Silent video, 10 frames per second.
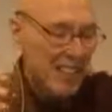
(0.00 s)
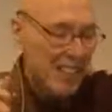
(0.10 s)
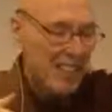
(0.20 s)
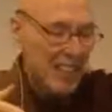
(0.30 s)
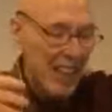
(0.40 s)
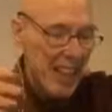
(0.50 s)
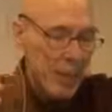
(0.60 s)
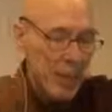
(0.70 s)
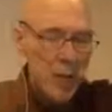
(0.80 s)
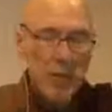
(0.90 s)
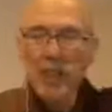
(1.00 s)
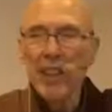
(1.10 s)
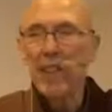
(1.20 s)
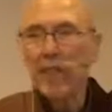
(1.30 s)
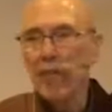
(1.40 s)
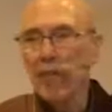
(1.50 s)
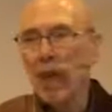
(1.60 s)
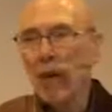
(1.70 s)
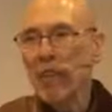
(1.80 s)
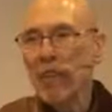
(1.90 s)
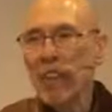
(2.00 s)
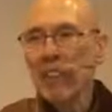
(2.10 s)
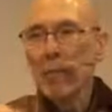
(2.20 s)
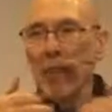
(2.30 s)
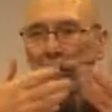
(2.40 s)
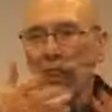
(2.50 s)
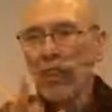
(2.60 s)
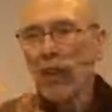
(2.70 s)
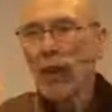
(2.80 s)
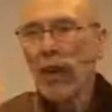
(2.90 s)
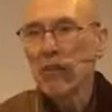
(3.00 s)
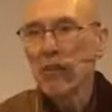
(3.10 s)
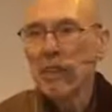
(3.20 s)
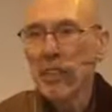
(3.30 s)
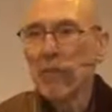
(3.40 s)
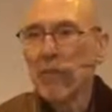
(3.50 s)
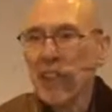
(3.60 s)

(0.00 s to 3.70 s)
a slave woman from the family is about to throw out some